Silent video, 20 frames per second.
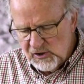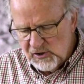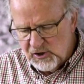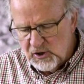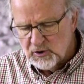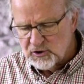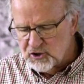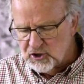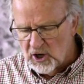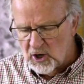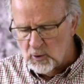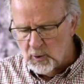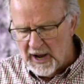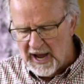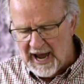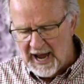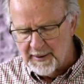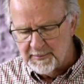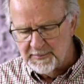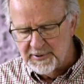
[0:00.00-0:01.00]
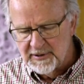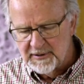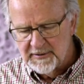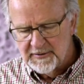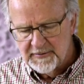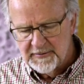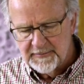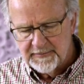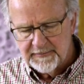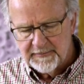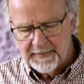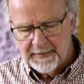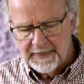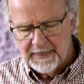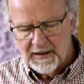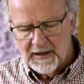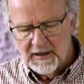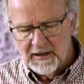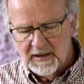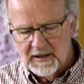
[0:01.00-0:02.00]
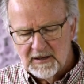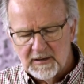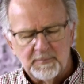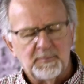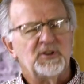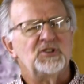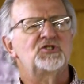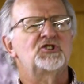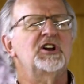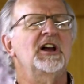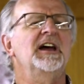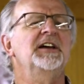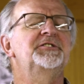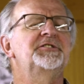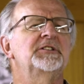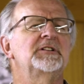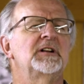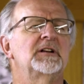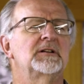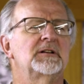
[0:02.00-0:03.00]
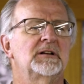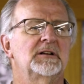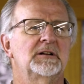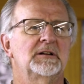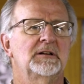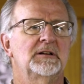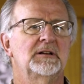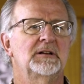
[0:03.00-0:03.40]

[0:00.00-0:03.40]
to Joab, be gentle